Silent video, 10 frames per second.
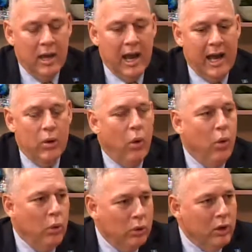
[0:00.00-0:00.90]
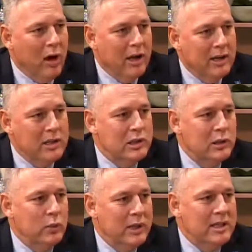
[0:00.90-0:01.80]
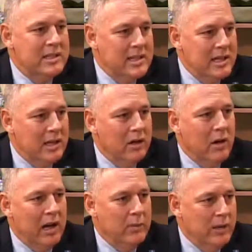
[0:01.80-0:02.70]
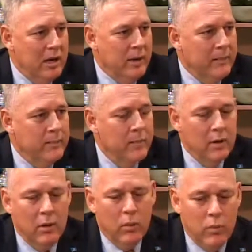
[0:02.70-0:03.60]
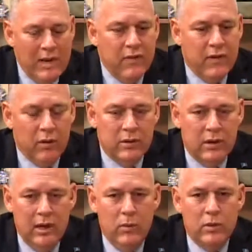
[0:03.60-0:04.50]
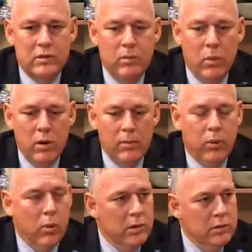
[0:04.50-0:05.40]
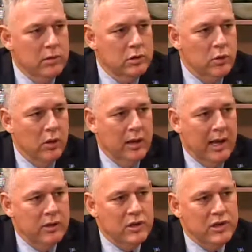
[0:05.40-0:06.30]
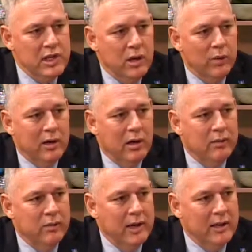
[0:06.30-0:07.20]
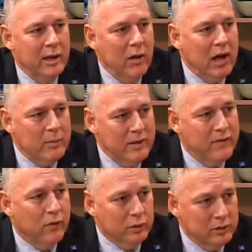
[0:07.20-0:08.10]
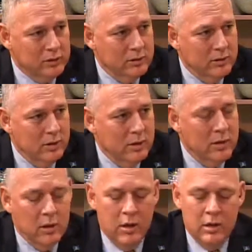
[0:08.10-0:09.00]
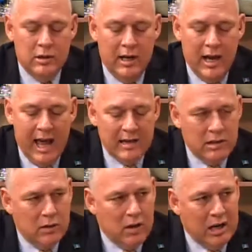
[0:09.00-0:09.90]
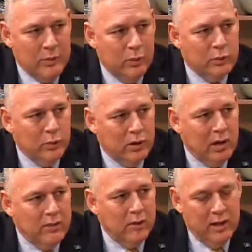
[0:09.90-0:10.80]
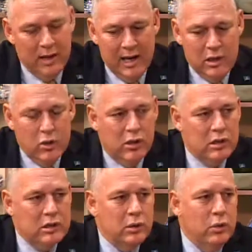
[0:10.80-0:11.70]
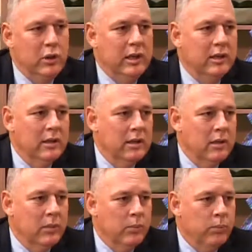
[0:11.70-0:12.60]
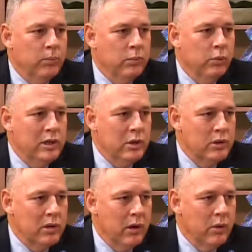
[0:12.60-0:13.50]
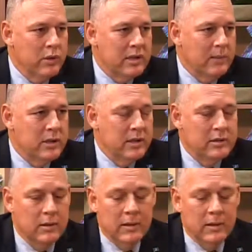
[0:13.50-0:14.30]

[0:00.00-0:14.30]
and hold on until we could see the economy coming. We felt it was more important to see a recovery in the economy first, so that as the economy was recovering, then you could slowly reduce on those subsidies.